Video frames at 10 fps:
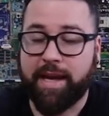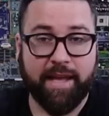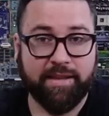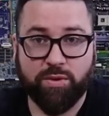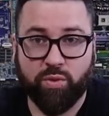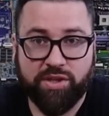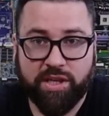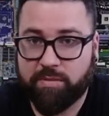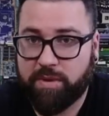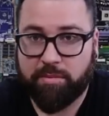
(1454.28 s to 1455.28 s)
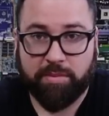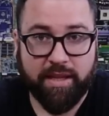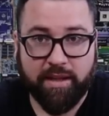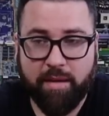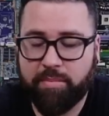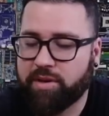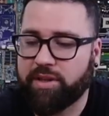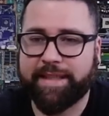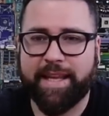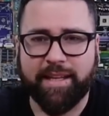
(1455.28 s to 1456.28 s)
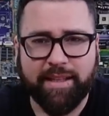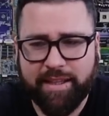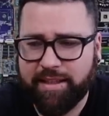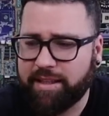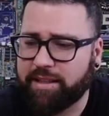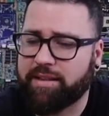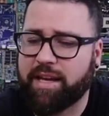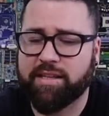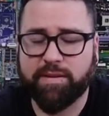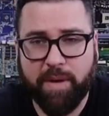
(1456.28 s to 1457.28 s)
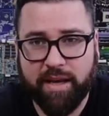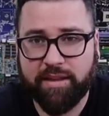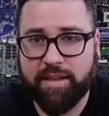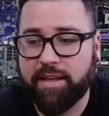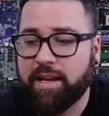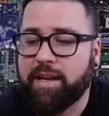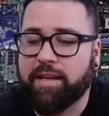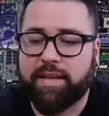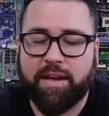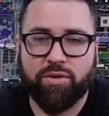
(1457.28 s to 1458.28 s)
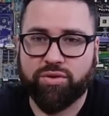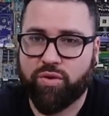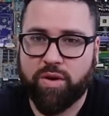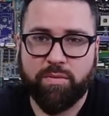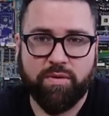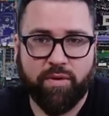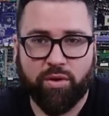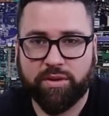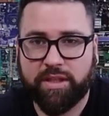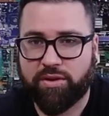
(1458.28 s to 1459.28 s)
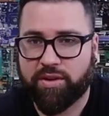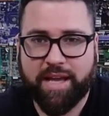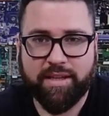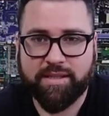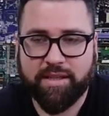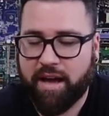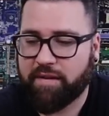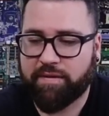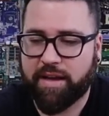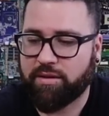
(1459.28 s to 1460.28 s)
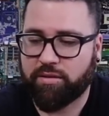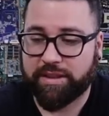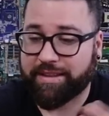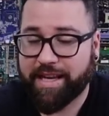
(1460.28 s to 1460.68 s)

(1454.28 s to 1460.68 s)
And this will just be plain copper. They clean it, they inspect it, they also remove all the organic stuff and all the